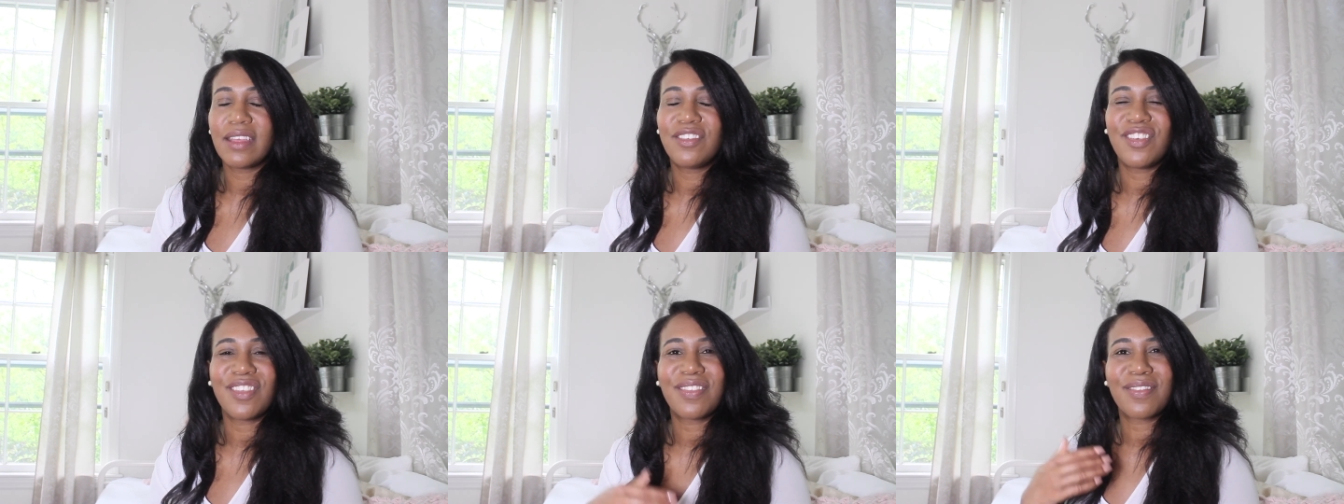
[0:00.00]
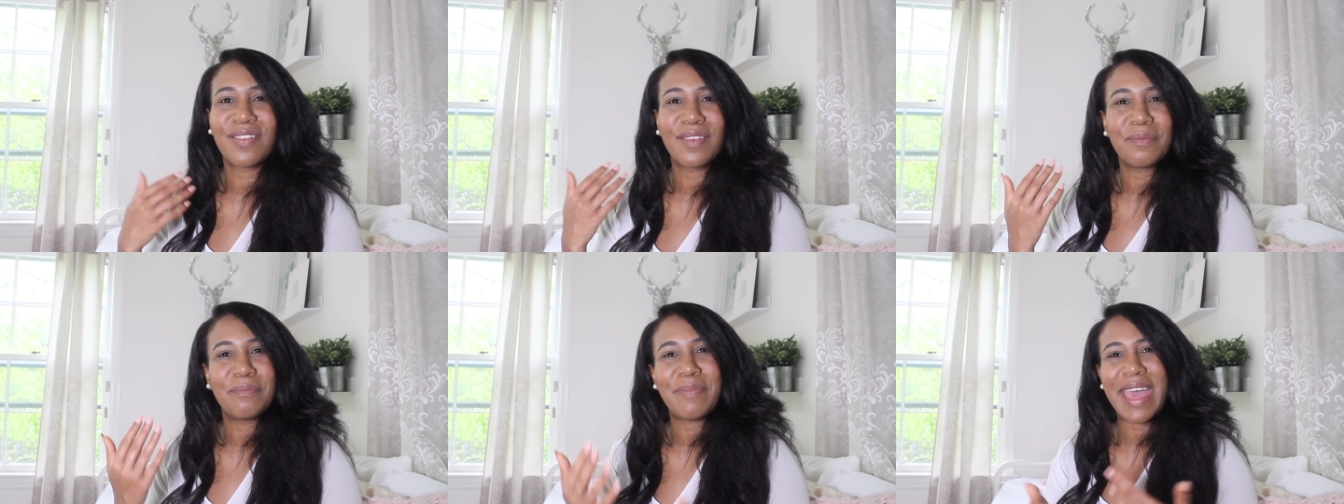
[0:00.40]

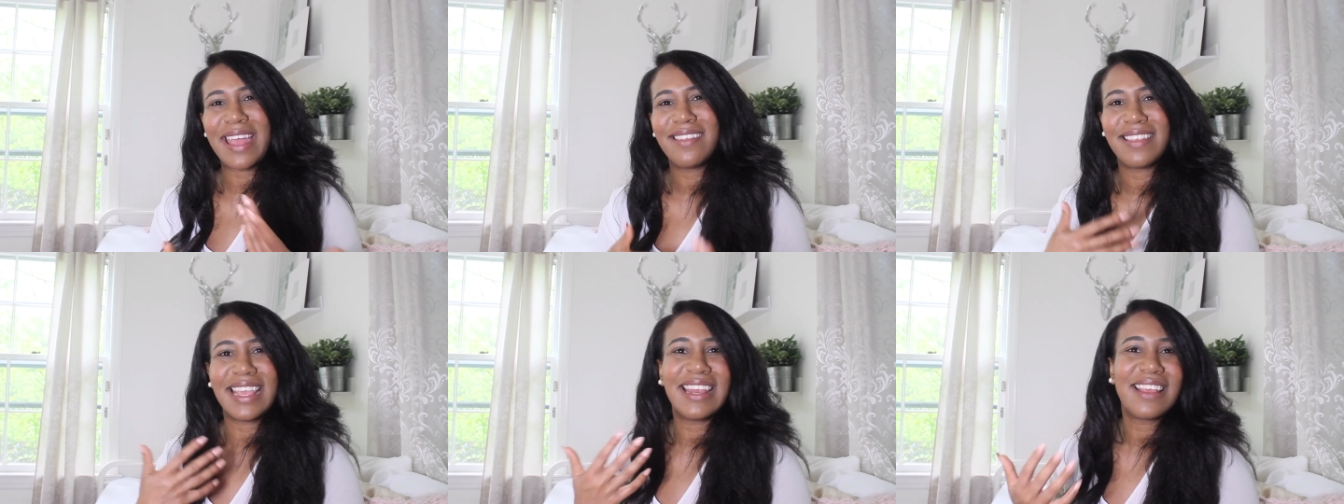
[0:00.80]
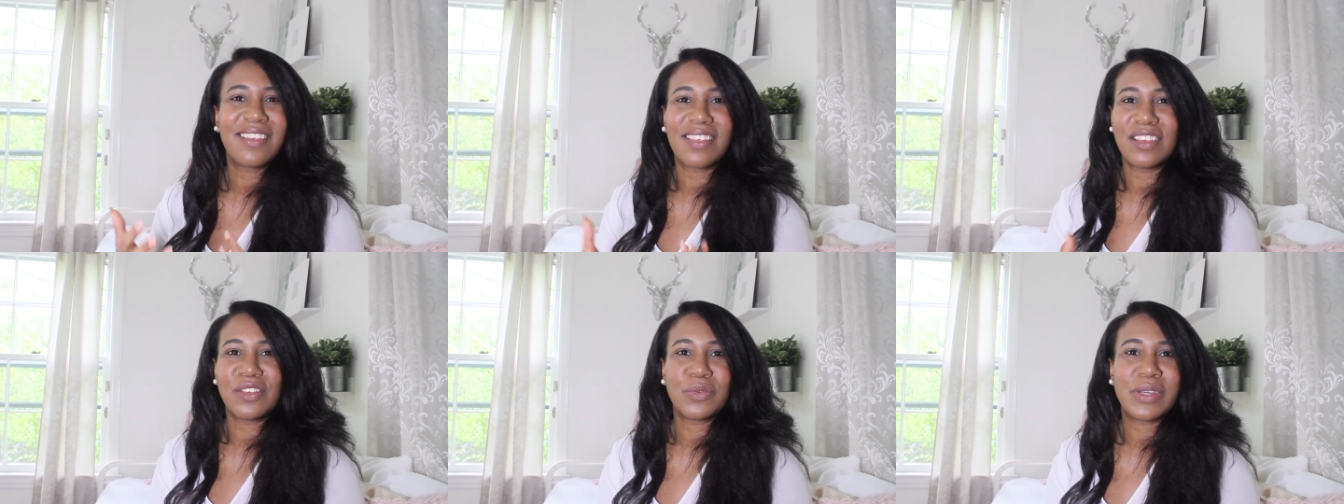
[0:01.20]
just bad dating
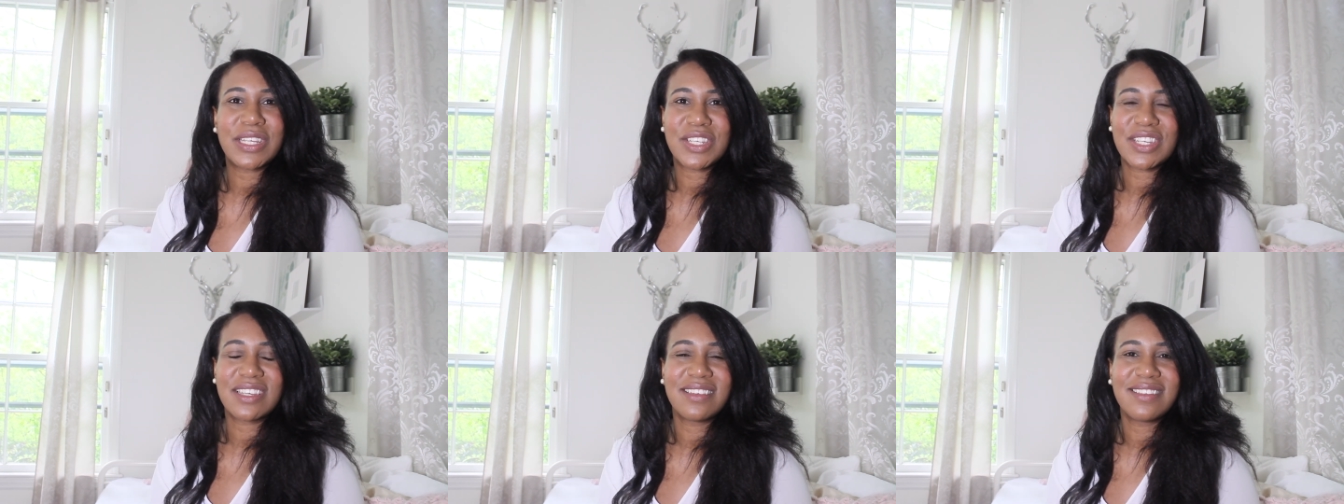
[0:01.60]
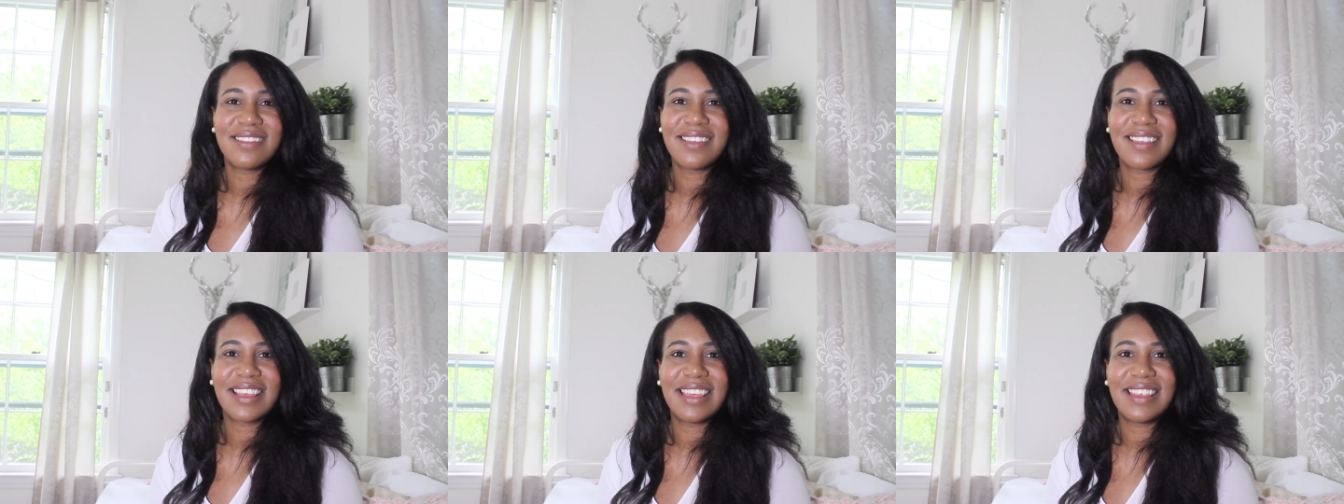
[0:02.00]

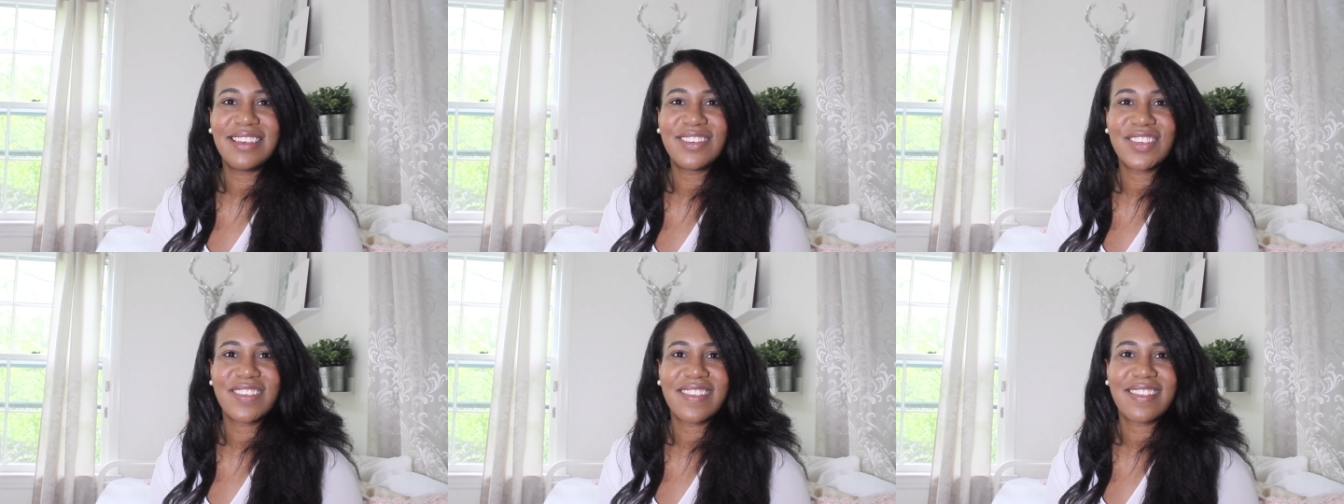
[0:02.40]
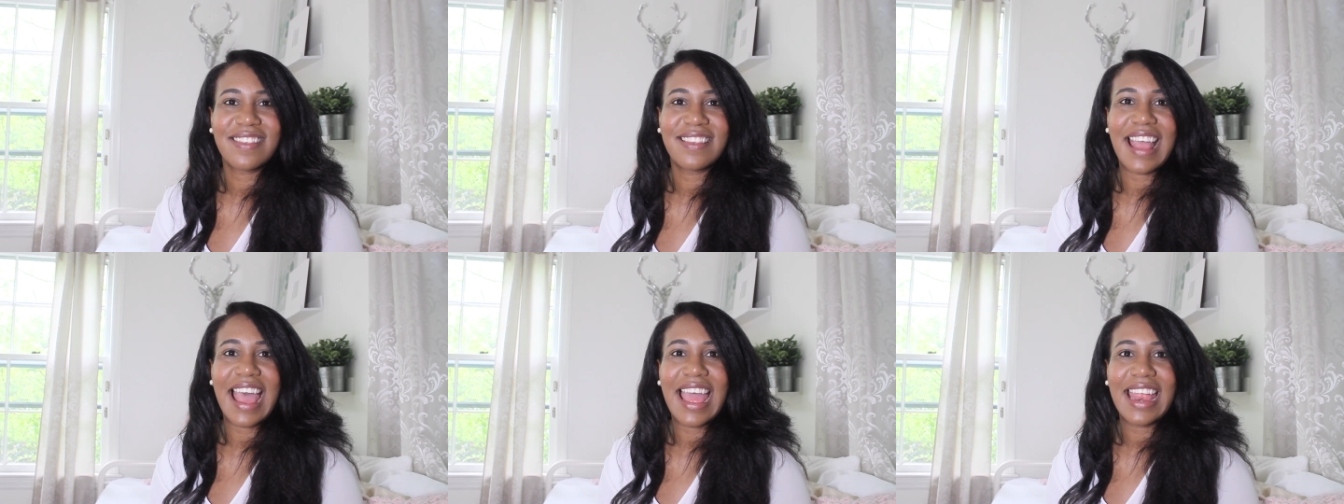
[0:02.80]
situations and just
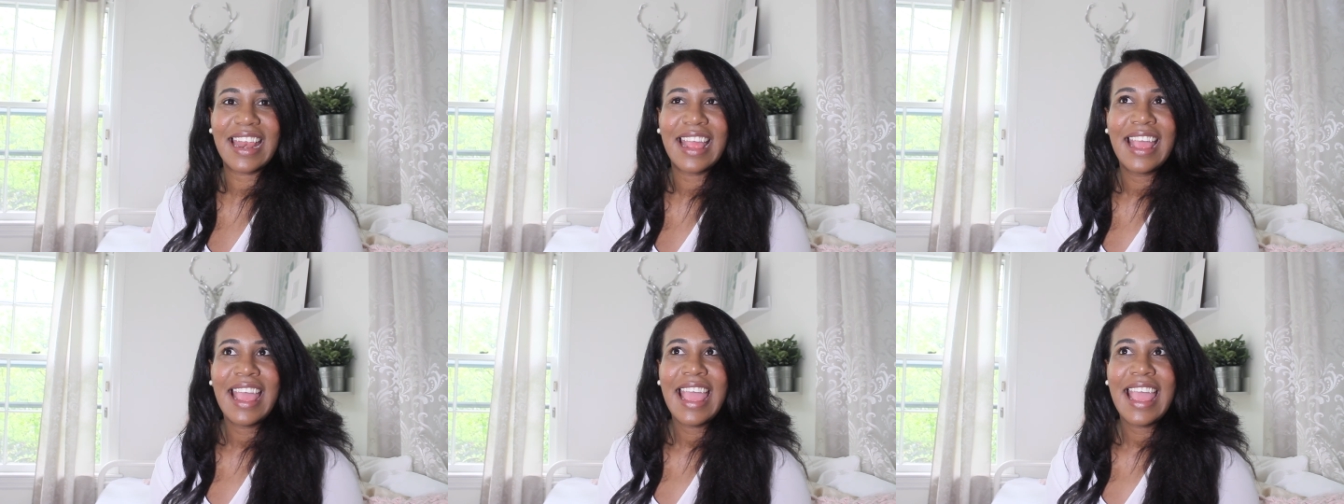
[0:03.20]
not